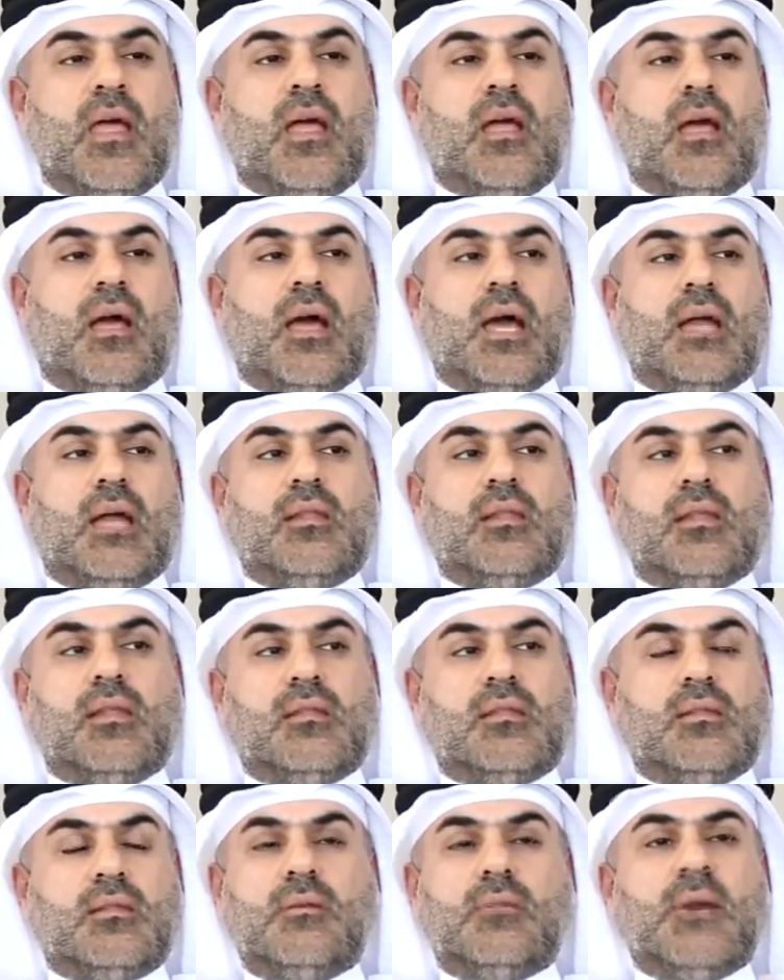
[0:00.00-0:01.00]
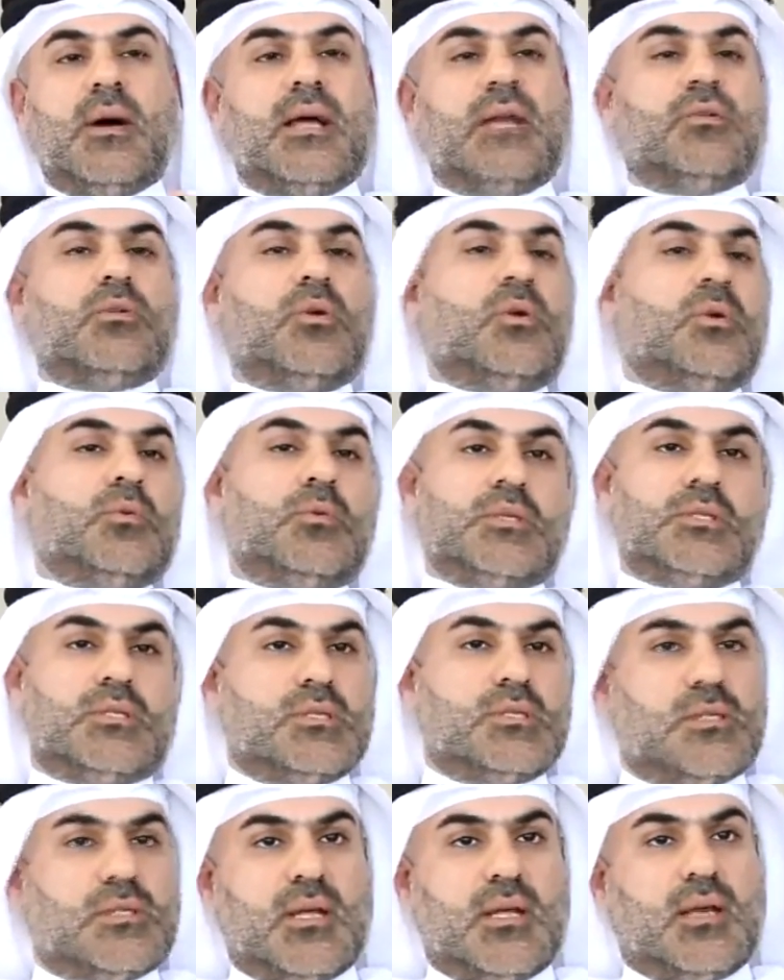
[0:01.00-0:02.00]
And the demand always
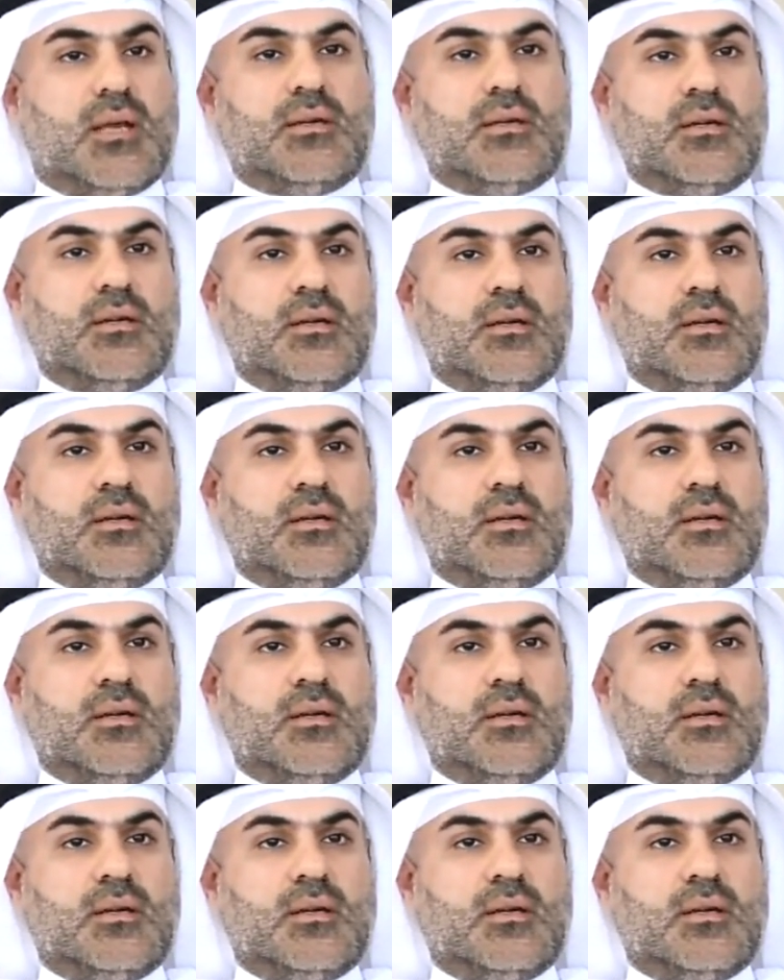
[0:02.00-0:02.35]
is there.